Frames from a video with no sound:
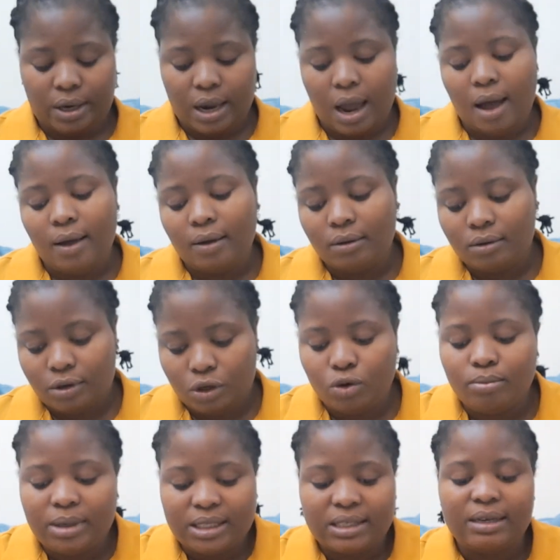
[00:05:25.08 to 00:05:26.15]
Yeah,
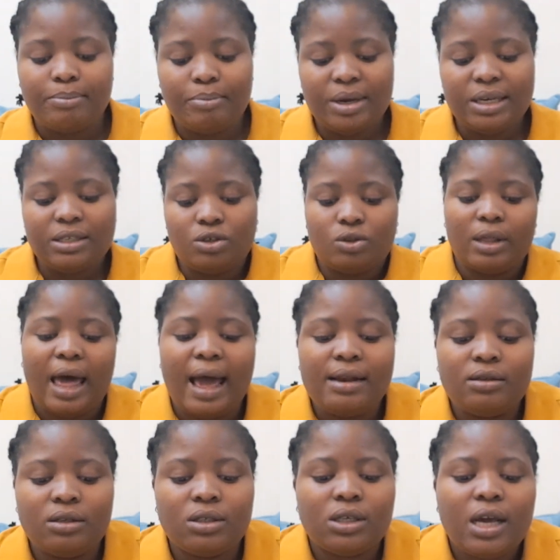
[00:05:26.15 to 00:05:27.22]
you must submit
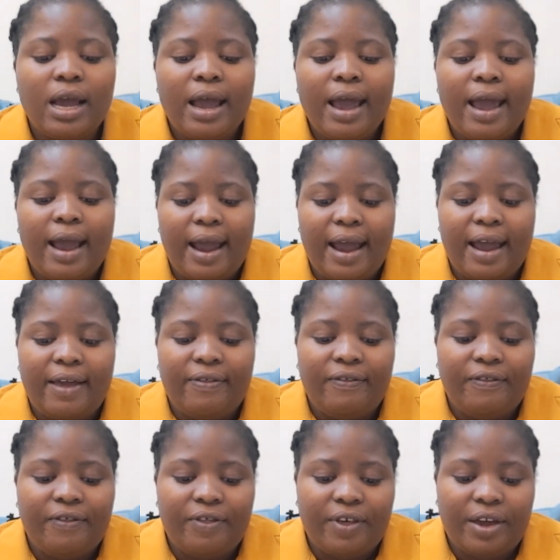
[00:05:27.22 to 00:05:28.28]
that.
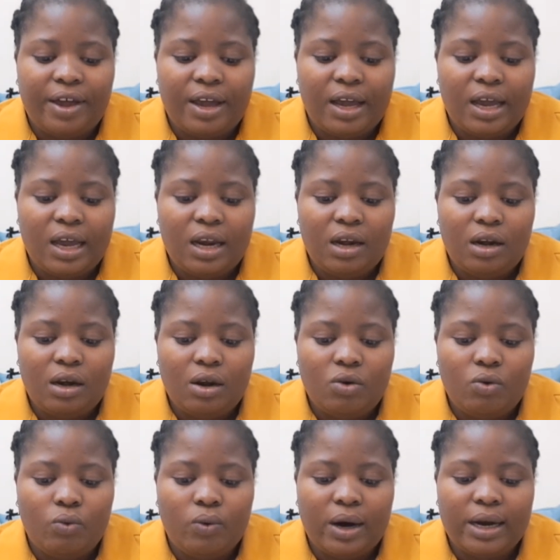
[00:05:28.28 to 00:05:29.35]
And then
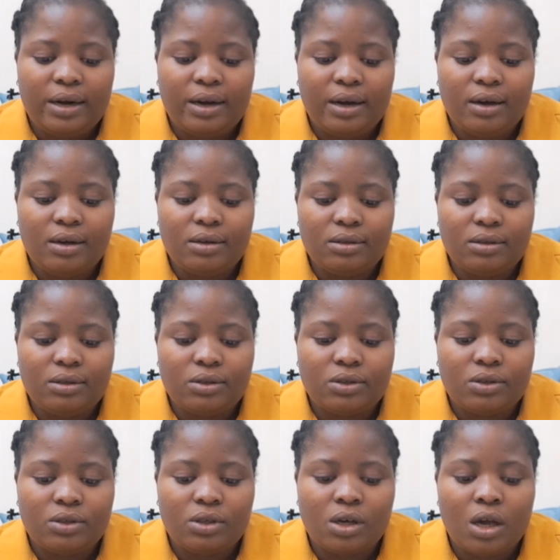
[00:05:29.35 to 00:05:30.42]
what
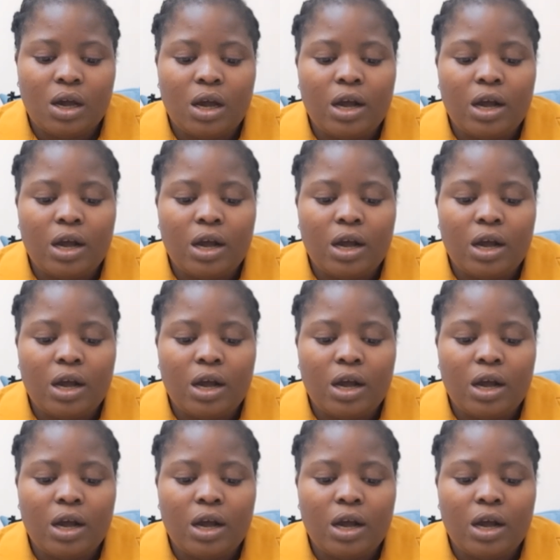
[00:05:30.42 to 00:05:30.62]
else?